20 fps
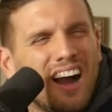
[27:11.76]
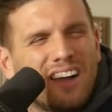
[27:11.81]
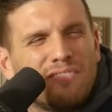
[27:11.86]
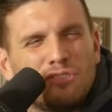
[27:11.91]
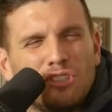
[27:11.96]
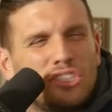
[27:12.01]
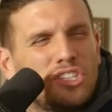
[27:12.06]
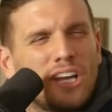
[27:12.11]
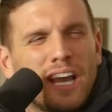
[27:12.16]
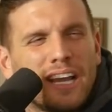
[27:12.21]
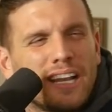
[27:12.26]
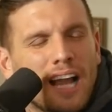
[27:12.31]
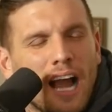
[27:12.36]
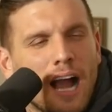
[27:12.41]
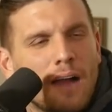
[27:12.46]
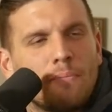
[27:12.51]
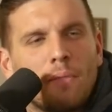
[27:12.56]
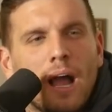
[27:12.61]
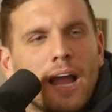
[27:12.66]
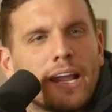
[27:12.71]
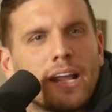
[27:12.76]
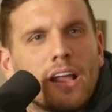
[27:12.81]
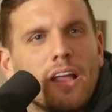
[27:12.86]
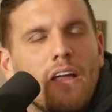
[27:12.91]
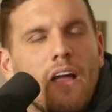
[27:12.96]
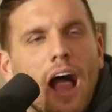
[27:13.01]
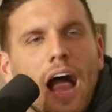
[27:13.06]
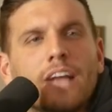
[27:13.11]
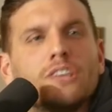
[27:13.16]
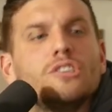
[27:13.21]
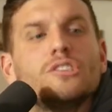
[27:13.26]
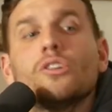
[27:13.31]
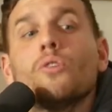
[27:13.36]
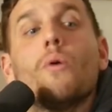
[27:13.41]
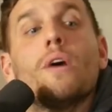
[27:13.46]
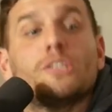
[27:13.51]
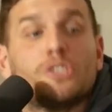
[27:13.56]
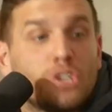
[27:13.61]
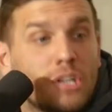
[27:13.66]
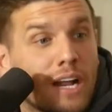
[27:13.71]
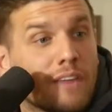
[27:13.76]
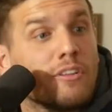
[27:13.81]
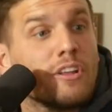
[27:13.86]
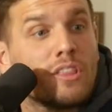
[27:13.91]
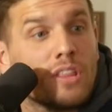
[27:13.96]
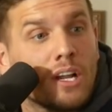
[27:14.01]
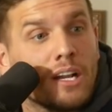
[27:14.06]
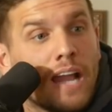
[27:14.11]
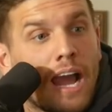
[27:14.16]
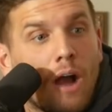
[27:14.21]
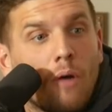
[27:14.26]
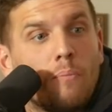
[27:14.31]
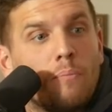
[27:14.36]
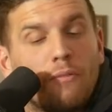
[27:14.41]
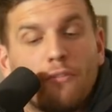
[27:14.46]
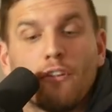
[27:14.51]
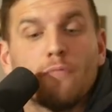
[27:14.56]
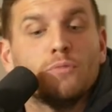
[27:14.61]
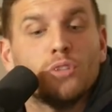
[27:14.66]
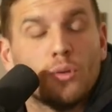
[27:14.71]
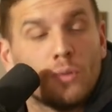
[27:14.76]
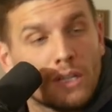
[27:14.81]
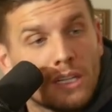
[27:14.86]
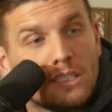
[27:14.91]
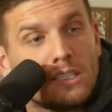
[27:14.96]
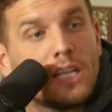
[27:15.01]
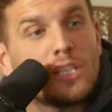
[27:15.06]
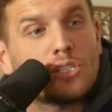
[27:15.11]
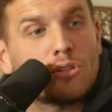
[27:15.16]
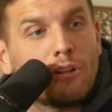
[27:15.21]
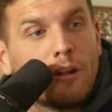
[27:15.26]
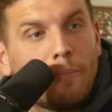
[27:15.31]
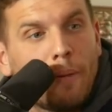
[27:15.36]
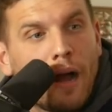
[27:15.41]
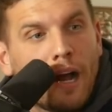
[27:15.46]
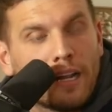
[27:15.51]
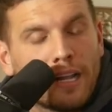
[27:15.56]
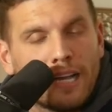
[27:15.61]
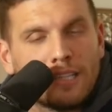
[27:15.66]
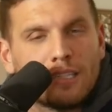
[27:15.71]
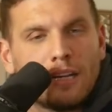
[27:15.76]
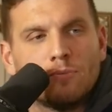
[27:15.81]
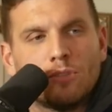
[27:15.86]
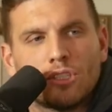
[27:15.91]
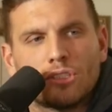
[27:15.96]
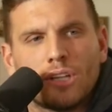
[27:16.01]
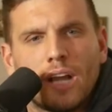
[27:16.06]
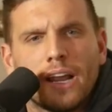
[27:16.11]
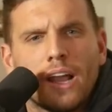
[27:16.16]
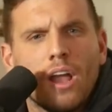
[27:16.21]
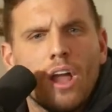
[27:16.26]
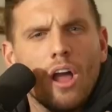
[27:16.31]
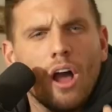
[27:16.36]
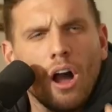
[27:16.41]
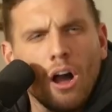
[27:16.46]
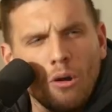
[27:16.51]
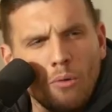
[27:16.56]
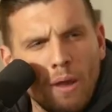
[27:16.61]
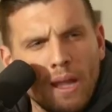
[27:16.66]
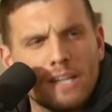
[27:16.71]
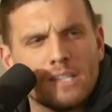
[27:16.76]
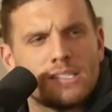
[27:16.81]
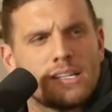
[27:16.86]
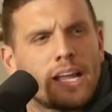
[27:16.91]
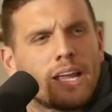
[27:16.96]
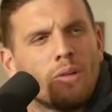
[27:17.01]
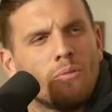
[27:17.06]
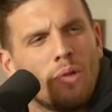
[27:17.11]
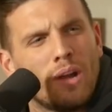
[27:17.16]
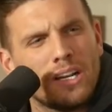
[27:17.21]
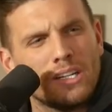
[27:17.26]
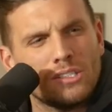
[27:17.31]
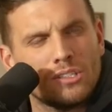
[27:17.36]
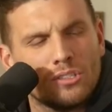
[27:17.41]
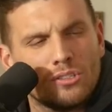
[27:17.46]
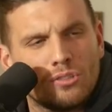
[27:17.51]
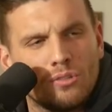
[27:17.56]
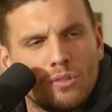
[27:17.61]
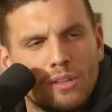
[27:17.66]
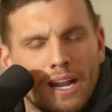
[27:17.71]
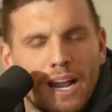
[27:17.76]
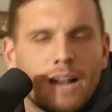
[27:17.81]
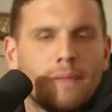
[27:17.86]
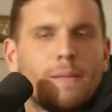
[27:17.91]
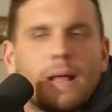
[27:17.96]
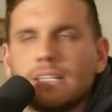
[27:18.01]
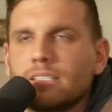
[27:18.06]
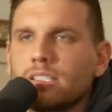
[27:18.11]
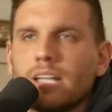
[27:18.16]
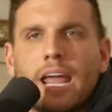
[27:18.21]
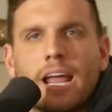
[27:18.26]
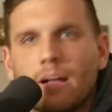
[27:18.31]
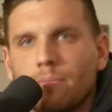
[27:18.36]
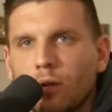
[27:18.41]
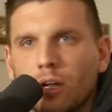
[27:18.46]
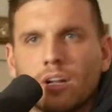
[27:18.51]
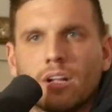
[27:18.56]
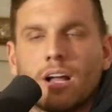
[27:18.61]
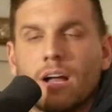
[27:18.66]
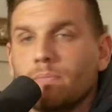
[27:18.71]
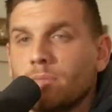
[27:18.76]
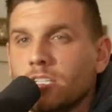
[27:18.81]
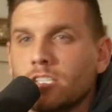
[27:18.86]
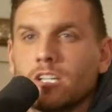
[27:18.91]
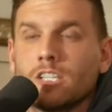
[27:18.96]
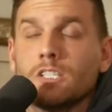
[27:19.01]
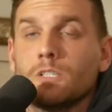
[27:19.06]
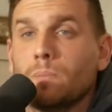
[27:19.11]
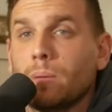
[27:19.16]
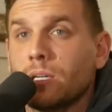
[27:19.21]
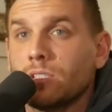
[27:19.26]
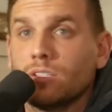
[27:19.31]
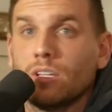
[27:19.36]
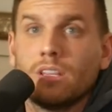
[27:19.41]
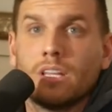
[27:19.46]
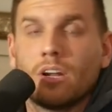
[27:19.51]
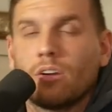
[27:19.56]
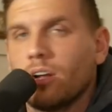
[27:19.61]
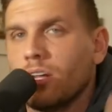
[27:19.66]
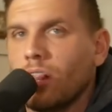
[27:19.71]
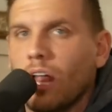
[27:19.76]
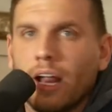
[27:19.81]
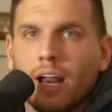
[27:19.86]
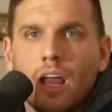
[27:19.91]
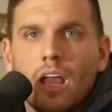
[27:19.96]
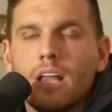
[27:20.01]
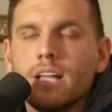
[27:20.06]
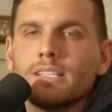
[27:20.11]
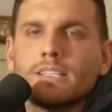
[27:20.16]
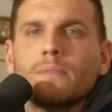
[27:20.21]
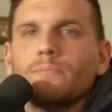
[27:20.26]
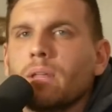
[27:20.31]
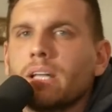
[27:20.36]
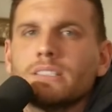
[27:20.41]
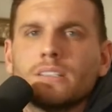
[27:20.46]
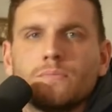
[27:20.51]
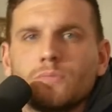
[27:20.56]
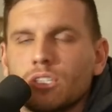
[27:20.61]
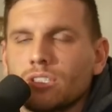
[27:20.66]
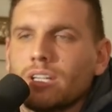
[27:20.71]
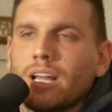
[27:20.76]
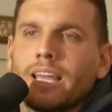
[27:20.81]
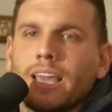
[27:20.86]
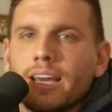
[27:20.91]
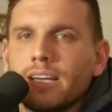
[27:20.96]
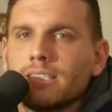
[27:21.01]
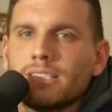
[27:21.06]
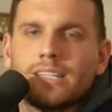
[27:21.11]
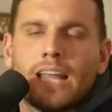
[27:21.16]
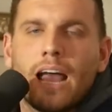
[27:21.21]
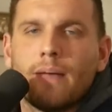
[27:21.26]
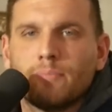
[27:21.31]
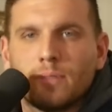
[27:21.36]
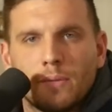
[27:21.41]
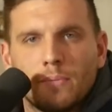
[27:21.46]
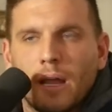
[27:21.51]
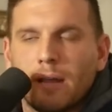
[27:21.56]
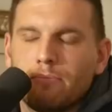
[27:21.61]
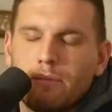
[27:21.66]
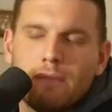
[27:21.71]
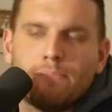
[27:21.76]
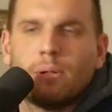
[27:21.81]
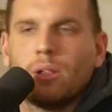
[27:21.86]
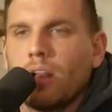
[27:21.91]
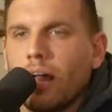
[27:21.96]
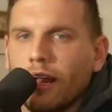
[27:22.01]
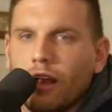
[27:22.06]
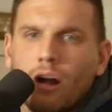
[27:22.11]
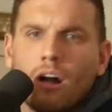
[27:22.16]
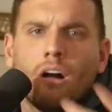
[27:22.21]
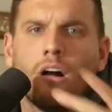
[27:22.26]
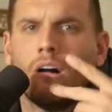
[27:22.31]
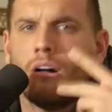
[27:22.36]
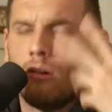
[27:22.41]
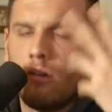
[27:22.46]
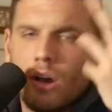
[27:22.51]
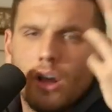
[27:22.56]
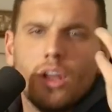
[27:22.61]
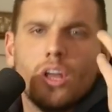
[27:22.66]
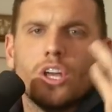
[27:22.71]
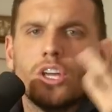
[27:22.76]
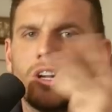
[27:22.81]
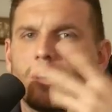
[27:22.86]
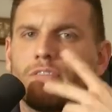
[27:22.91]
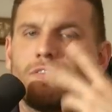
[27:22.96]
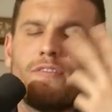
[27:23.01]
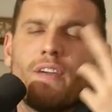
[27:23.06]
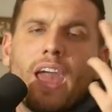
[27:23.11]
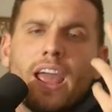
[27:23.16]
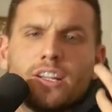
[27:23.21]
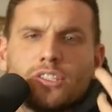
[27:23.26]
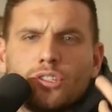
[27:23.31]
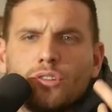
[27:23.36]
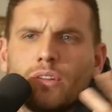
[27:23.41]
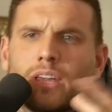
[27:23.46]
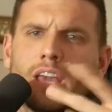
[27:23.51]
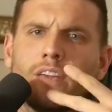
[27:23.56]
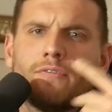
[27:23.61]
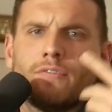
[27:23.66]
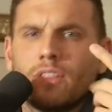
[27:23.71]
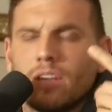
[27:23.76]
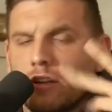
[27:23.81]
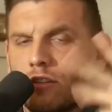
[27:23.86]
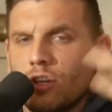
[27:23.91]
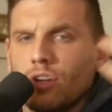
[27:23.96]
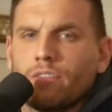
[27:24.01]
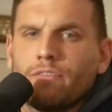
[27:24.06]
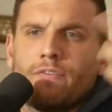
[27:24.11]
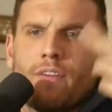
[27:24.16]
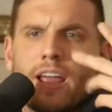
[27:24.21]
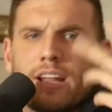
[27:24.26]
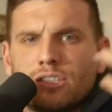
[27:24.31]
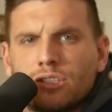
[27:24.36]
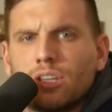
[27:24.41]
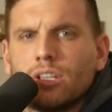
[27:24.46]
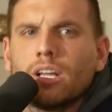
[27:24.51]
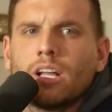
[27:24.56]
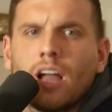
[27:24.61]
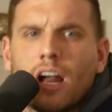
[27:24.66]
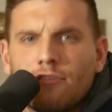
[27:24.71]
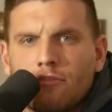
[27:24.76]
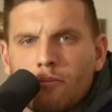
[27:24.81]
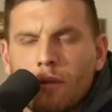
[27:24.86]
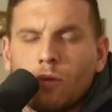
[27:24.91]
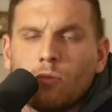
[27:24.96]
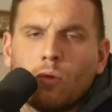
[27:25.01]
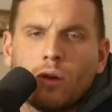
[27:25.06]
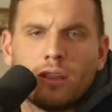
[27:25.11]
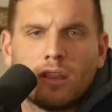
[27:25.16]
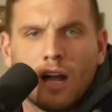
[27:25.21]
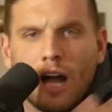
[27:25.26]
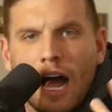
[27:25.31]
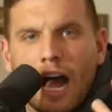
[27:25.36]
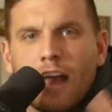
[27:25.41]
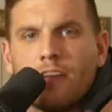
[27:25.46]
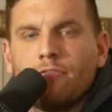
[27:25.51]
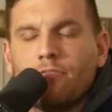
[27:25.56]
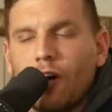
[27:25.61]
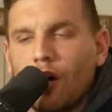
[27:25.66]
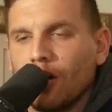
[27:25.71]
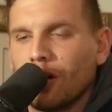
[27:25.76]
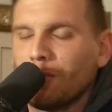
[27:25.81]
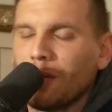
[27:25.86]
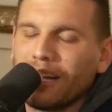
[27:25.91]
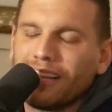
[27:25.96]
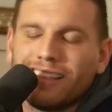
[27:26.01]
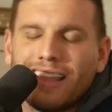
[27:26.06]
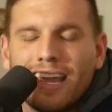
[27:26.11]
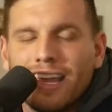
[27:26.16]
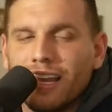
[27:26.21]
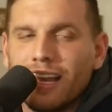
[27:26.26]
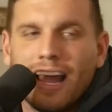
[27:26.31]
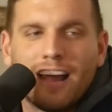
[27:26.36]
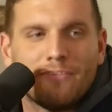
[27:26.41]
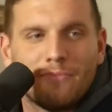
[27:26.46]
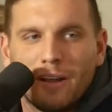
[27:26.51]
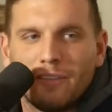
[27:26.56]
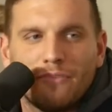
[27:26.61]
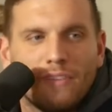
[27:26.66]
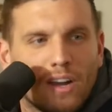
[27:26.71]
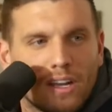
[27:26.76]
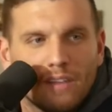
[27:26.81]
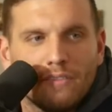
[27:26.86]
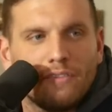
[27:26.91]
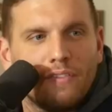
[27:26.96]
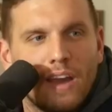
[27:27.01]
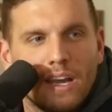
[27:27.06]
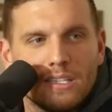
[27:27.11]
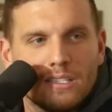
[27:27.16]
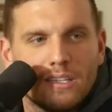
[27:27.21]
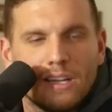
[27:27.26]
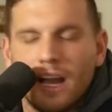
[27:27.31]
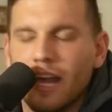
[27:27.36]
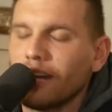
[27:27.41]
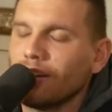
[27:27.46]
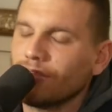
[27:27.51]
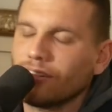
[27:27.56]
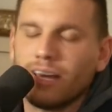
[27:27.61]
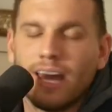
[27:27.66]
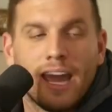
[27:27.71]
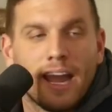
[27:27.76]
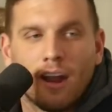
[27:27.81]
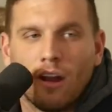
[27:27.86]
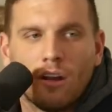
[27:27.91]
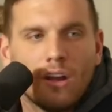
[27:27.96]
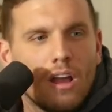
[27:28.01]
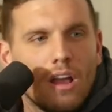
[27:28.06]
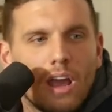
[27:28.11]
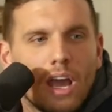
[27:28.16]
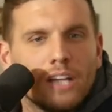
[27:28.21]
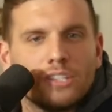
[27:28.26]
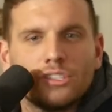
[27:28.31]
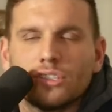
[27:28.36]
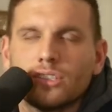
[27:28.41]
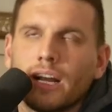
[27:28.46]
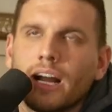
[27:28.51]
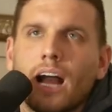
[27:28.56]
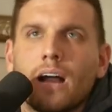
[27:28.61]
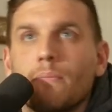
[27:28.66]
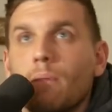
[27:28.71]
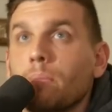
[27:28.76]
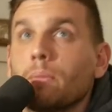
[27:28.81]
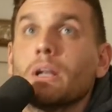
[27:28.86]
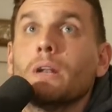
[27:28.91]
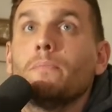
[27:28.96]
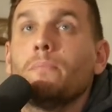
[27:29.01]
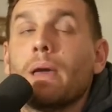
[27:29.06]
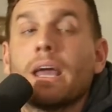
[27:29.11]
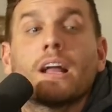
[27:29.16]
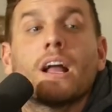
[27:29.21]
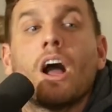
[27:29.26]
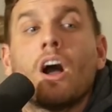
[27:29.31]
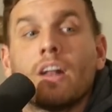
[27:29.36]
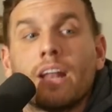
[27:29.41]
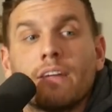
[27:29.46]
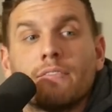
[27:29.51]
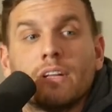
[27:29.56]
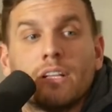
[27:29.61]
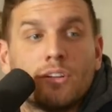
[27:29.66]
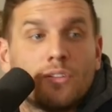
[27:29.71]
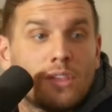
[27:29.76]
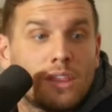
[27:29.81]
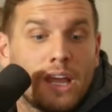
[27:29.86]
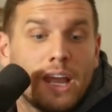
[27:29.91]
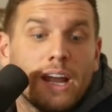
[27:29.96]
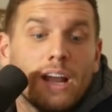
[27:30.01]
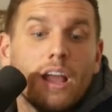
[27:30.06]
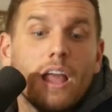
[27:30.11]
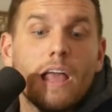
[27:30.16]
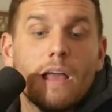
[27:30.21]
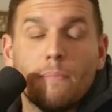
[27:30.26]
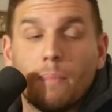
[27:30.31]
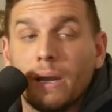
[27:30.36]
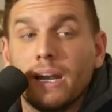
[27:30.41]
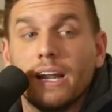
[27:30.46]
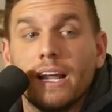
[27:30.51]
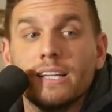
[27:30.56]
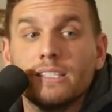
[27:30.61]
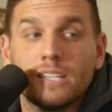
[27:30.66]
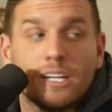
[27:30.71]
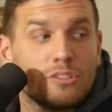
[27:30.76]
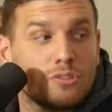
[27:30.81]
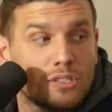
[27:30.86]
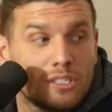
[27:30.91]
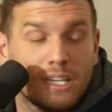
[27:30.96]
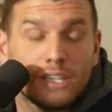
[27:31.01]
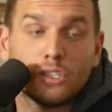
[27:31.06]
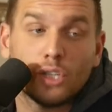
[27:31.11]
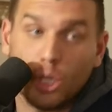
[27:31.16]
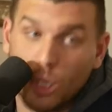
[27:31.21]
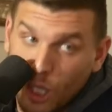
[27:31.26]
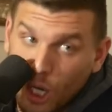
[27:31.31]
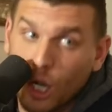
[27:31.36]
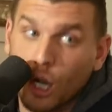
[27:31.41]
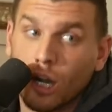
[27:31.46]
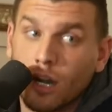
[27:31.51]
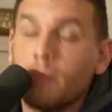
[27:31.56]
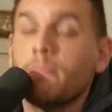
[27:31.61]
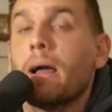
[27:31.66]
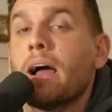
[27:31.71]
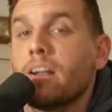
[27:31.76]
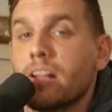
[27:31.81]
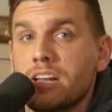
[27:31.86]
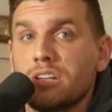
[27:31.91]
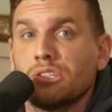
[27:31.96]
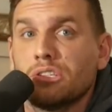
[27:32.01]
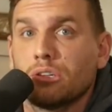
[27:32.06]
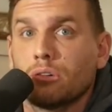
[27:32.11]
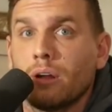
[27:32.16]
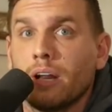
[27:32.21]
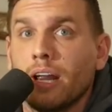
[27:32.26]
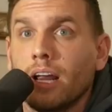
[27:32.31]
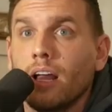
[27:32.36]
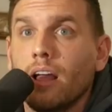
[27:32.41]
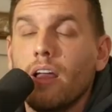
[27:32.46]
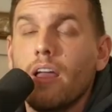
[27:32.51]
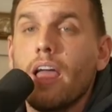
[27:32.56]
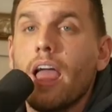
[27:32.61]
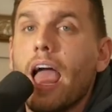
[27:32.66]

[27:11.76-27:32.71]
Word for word: of shit. I'm like, I just question everything now from doing this history podcast. I'm just like, oh, wait a second, what is the truth here? And I'm not saying I'm going to come this conspiracy theory and like some things I'm just like accept. I'm like people like, oh, your face, you give the, your face to the government with the iPhone. I'm like, they can have my fucking face. I don't care. It's just like I'm, I'm going to pick on every little thing. Yeah, but it is did- interesting to learn about history